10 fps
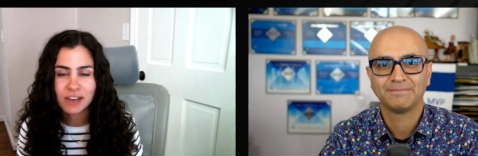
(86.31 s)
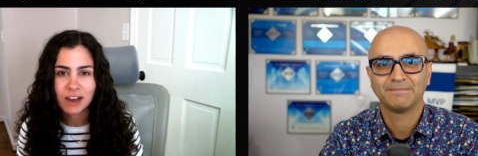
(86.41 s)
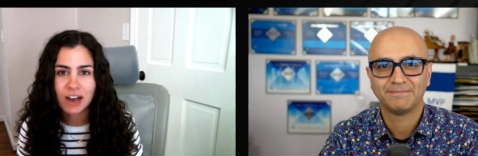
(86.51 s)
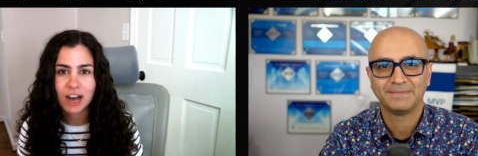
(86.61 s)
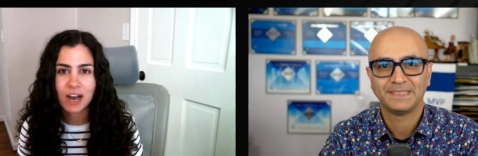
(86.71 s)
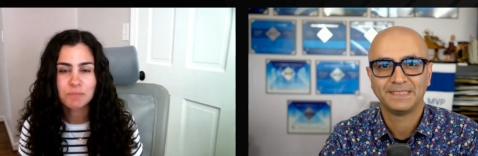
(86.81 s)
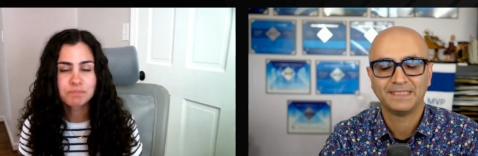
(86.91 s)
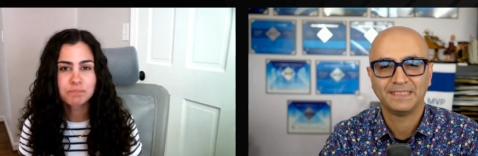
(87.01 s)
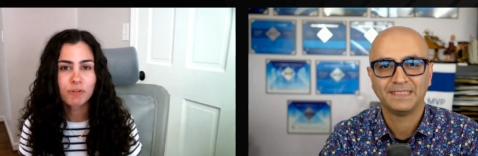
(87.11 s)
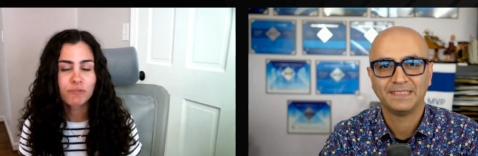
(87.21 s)
Speaker 1: Uh,
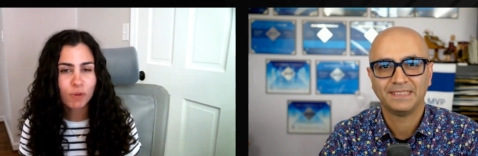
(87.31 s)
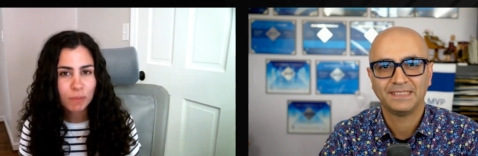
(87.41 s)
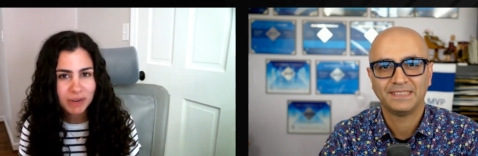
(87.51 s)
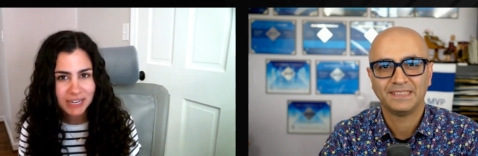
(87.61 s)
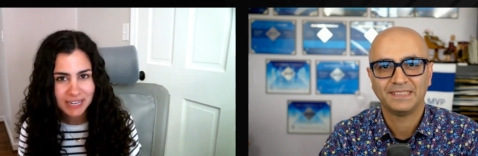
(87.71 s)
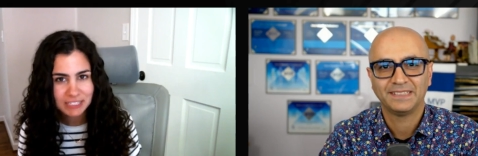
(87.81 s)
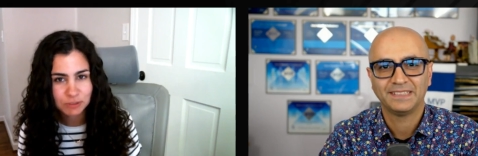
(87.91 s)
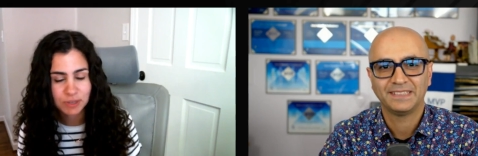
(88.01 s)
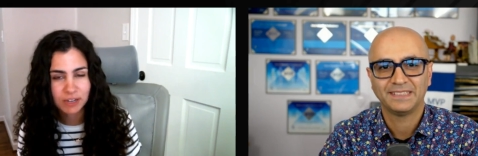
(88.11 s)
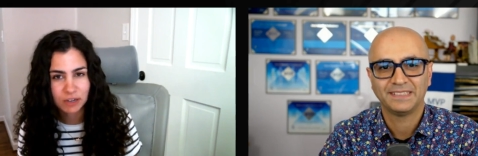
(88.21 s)
before we get into
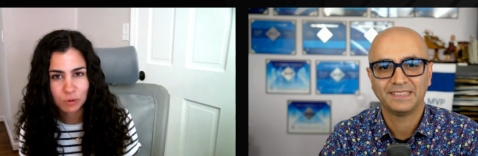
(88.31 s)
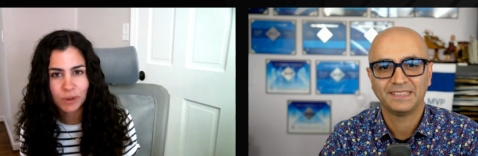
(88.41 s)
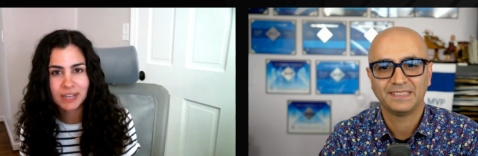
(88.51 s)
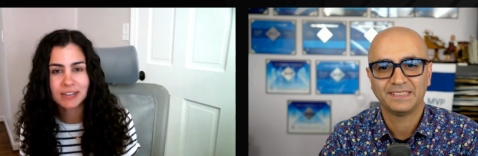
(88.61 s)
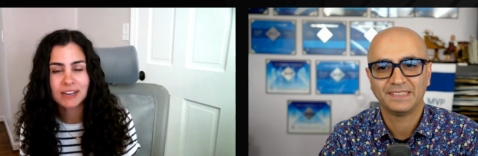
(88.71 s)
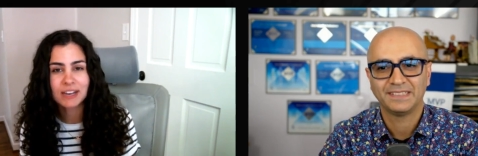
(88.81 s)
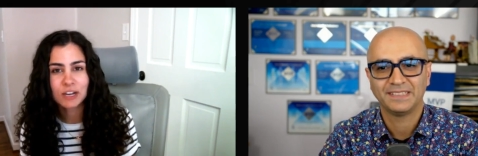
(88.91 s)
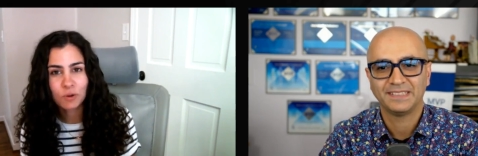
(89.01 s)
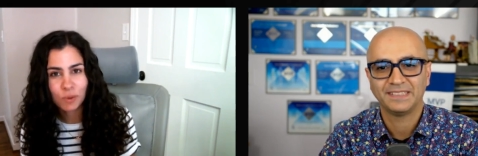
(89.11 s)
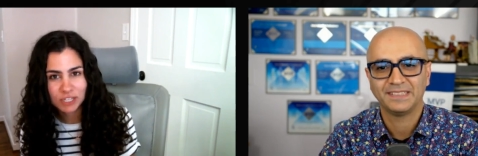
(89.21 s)
it, a quick
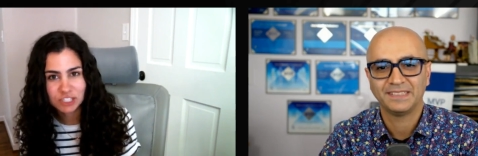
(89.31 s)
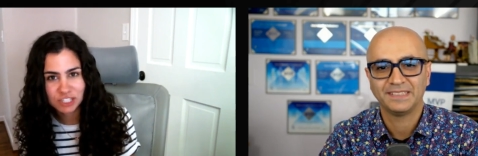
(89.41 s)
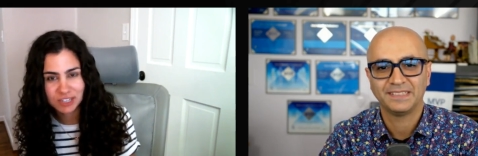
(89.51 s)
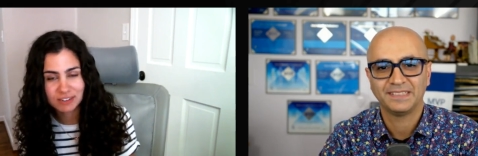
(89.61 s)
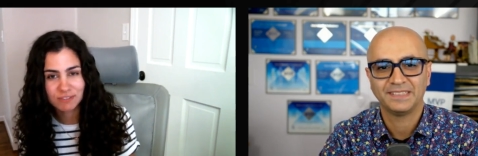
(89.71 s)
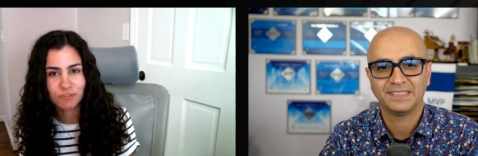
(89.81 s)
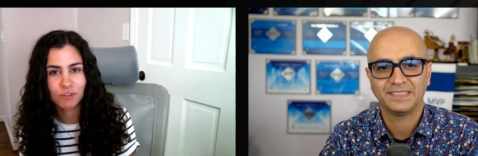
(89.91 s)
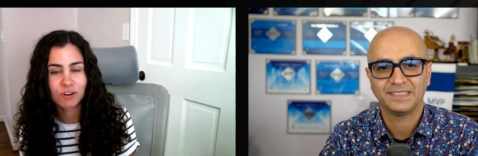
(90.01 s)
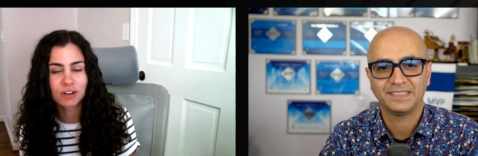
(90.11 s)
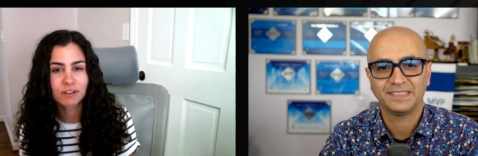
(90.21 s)
question
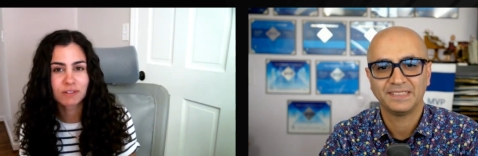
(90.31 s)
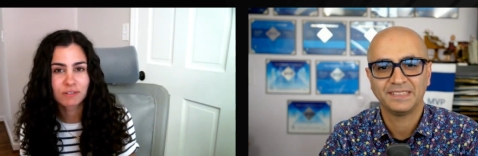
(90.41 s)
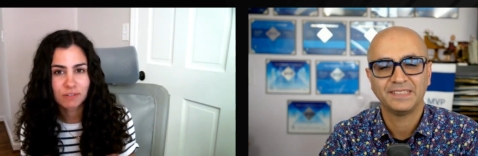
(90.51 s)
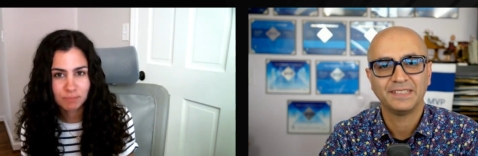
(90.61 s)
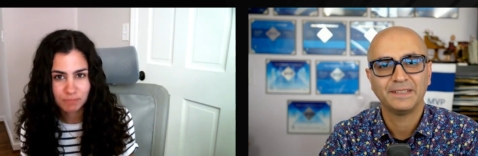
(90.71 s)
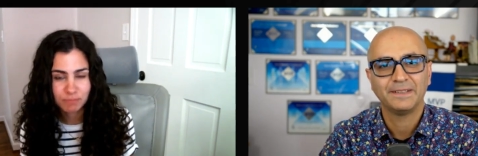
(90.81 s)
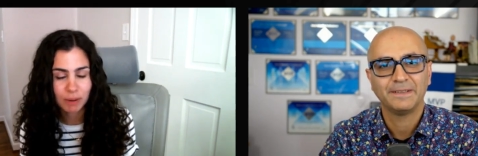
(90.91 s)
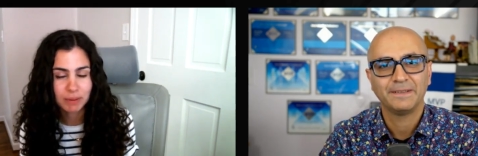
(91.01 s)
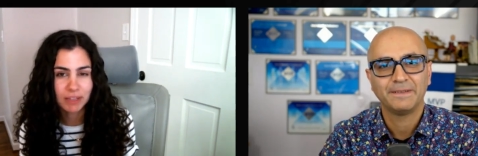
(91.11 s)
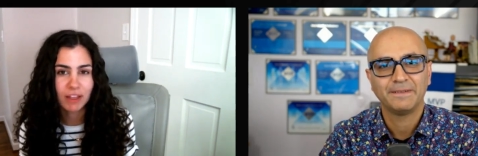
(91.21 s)
for
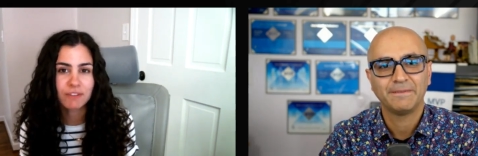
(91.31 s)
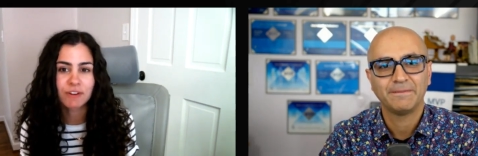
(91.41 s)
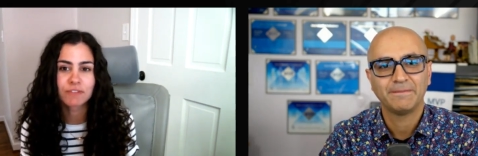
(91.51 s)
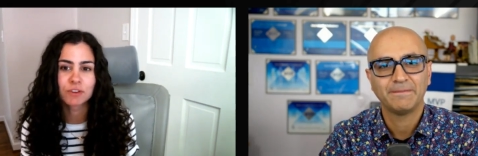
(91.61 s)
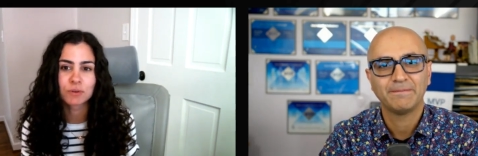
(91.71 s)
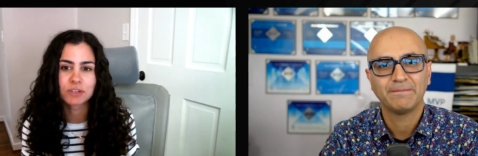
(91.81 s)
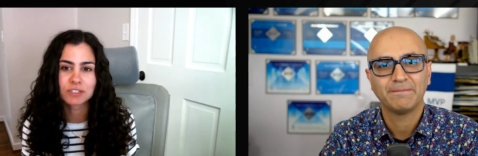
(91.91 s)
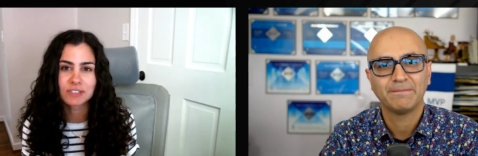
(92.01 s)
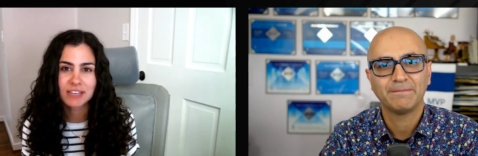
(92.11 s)
probably a lot of our viewers,